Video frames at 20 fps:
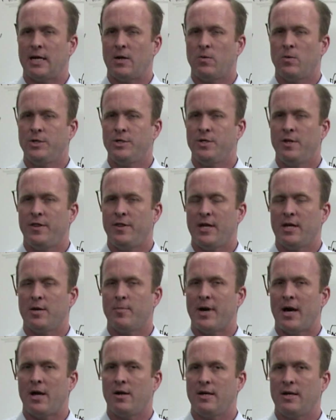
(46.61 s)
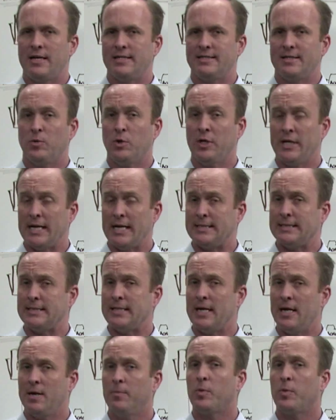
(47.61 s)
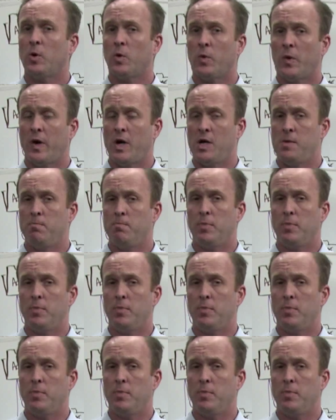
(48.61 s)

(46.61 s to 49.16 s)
I want you to think about it as really a temporary